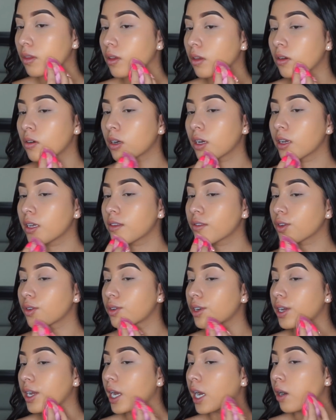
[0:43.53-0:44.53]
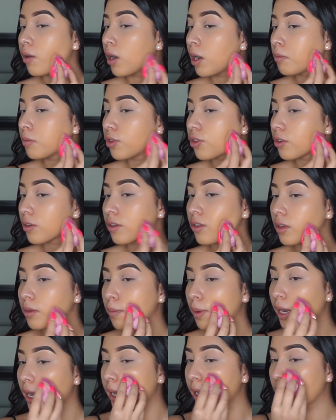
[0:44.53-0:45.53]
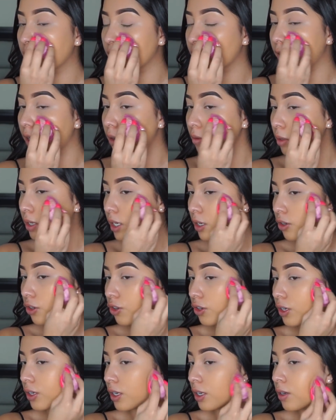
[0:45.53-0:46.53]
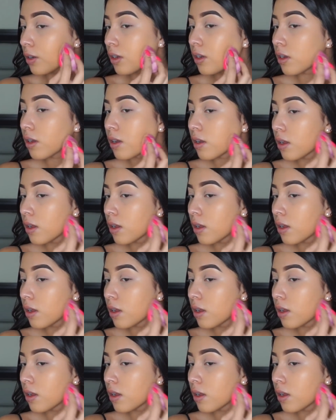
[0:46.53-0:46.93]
Okay, so now I'm just applying a foundation.